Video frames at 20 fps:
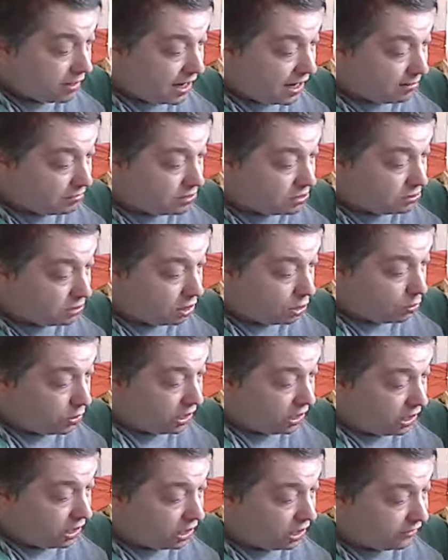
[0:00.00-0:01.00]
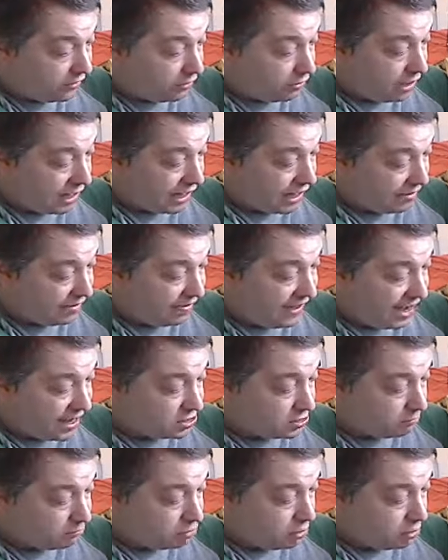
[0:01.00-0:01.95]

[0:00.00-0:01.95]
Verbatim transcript: programs loading here, if there are like a